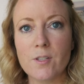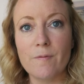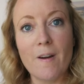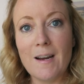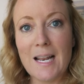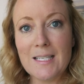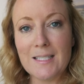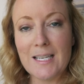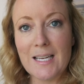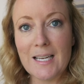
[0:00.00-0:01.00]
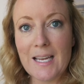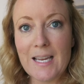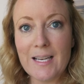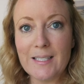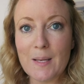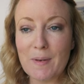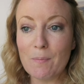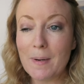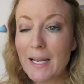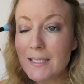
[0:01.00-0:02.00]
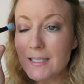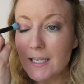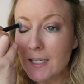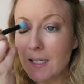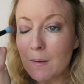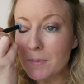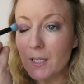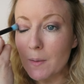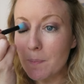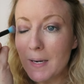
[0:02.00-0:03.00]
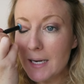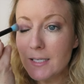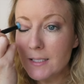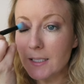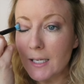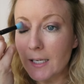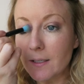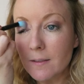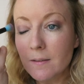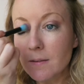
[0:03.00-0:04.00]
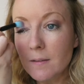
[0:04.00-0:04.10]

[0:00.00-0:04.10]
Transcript: The very last thing is a bit of blending. I'm just going to blend it in.